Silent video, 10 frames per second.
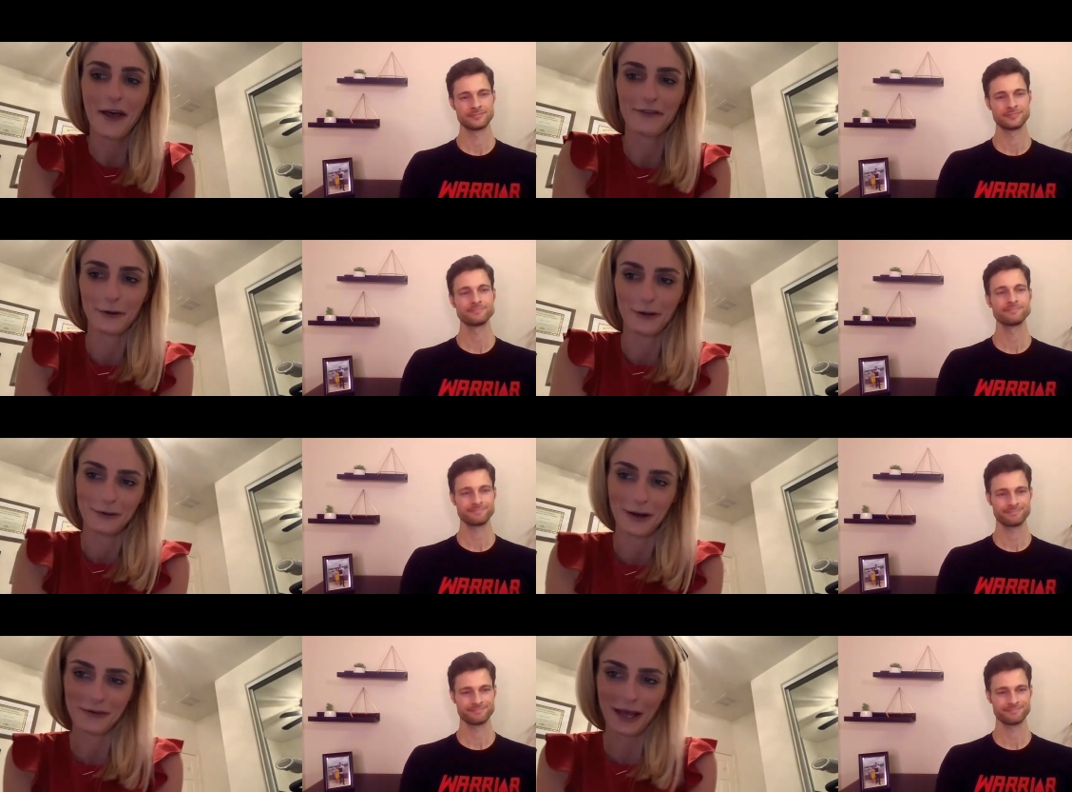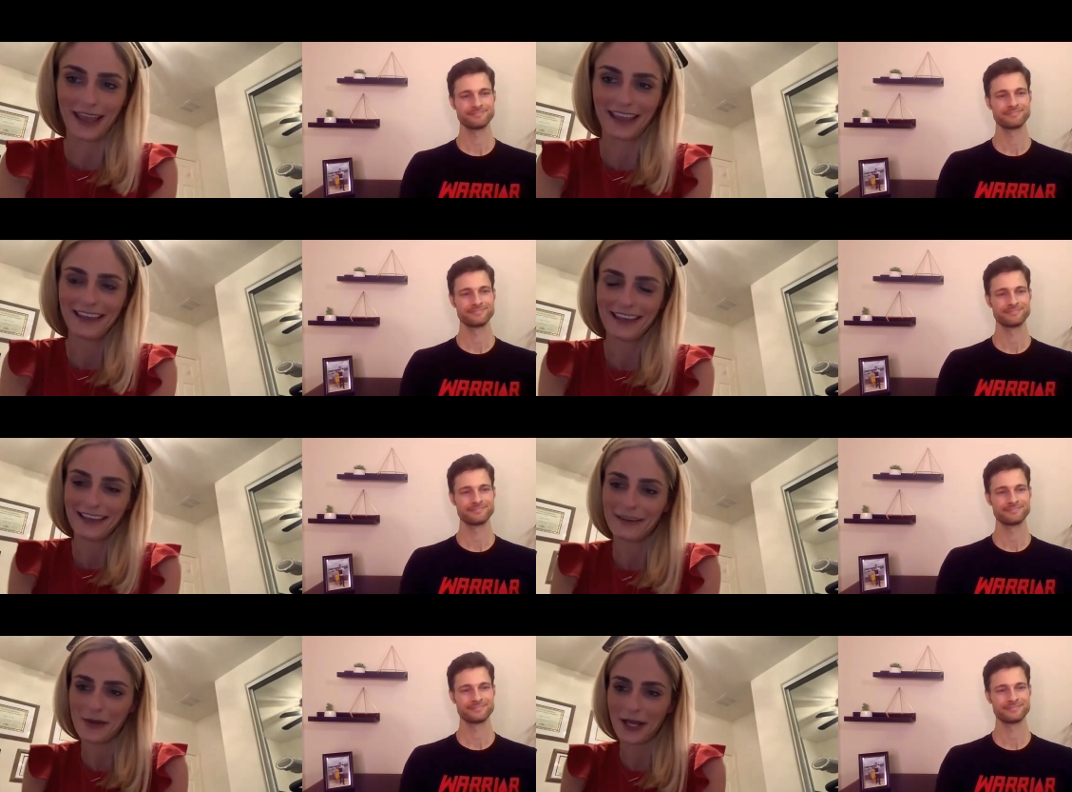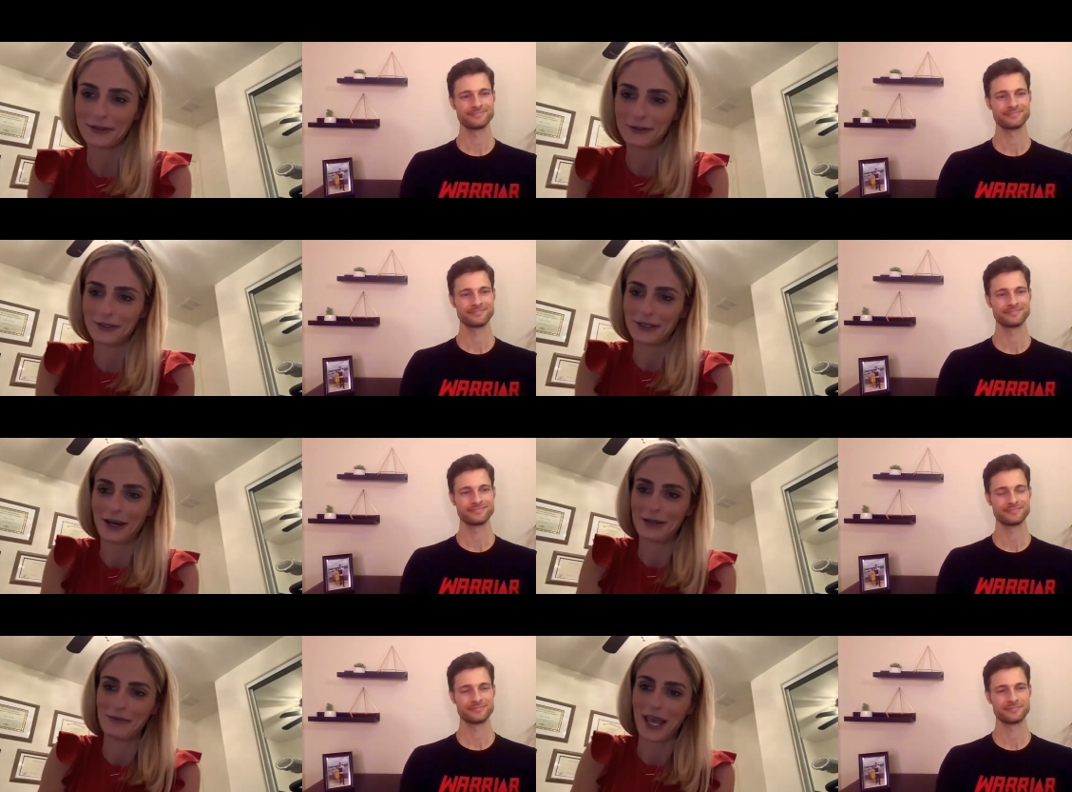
Speaker 1: everyone where my my glucagon